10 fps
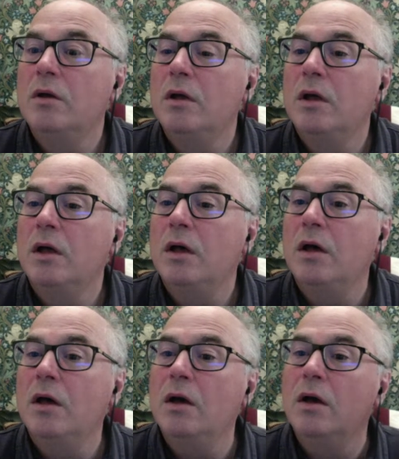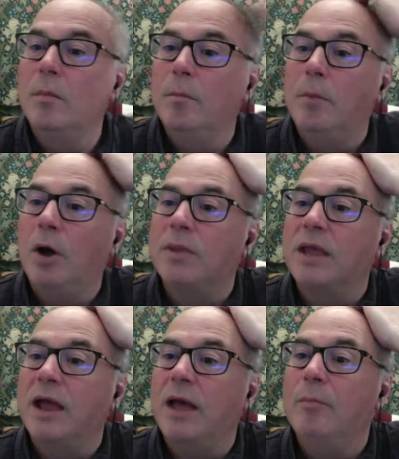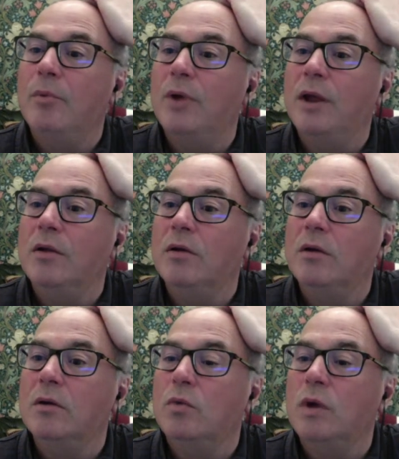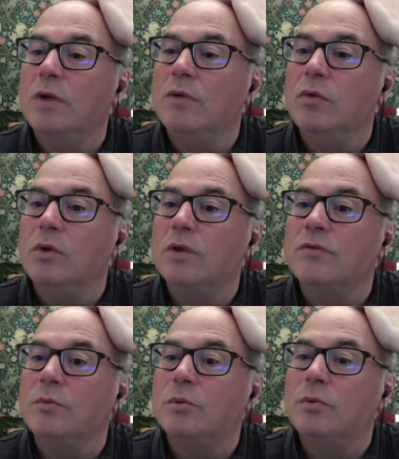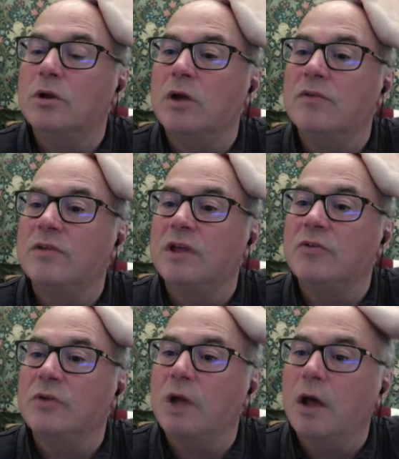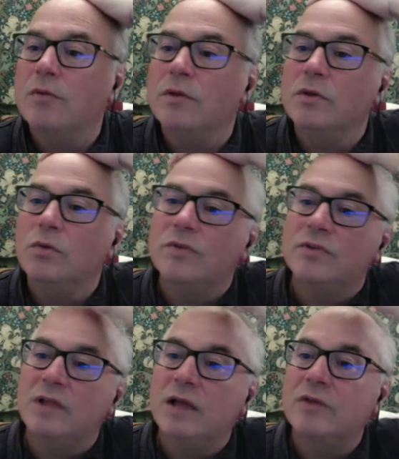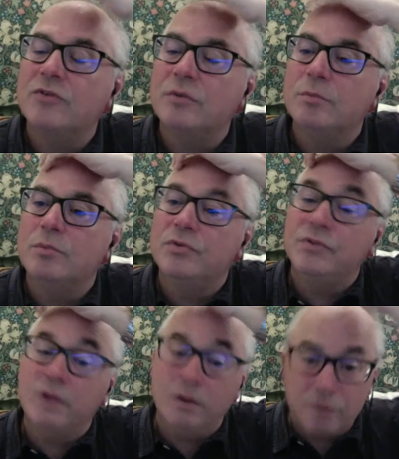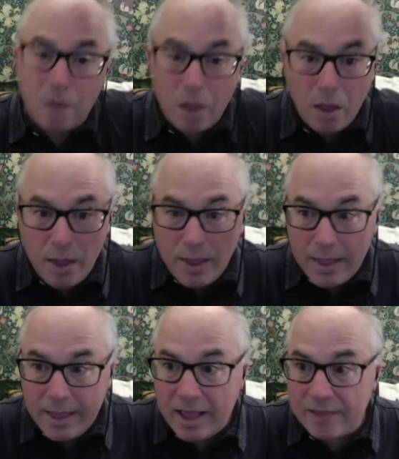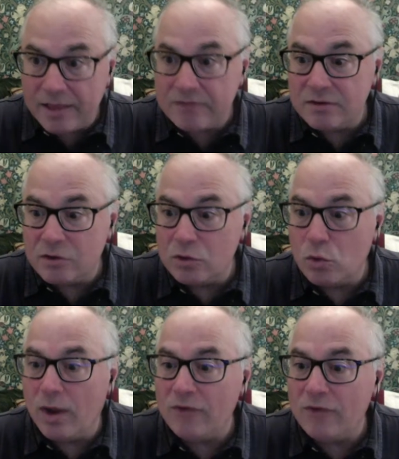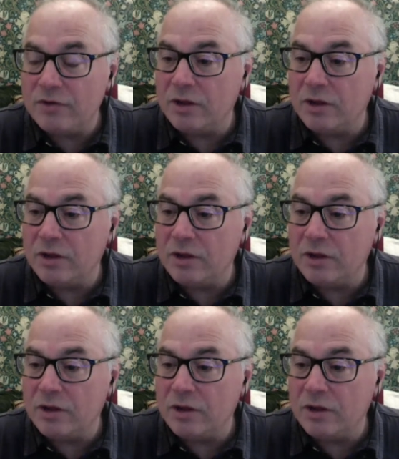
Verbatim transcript: Uh, Bobcat Brent wondering what's your prognostication on how the U.S. election proceeds? Yeah, that's a good question.